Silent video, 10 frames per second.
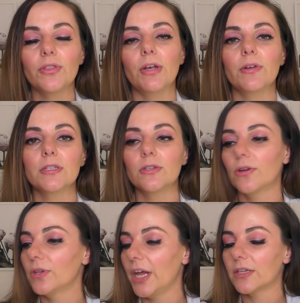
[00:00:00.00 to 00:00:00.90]
There is
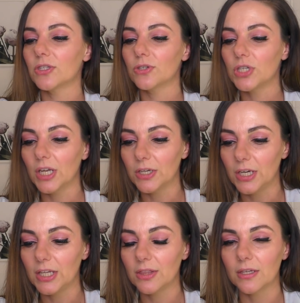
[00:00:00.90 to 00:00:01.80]
no like searching
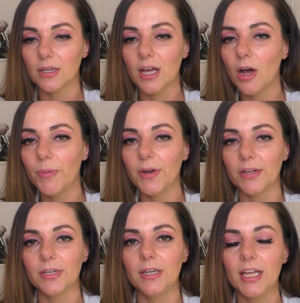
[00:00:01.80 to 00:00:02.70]
underneath the cupboard
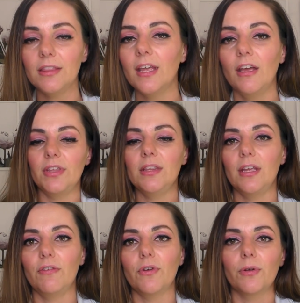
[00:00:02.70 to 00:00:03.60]
underneath thing that
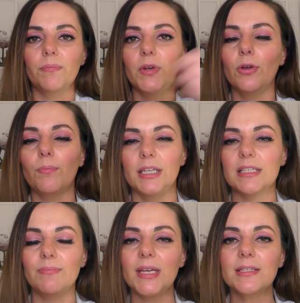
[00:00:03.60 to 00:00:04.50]
you've got to,
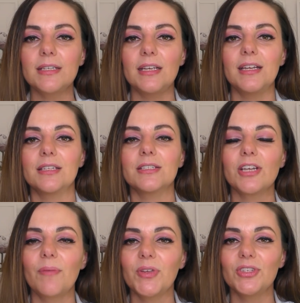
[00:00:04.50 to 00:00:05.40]
it's messy, it's
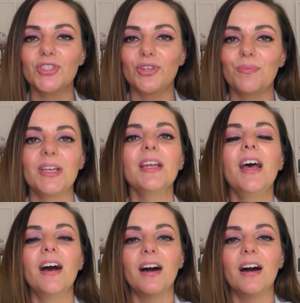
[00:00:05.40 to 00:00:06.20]
time consuming.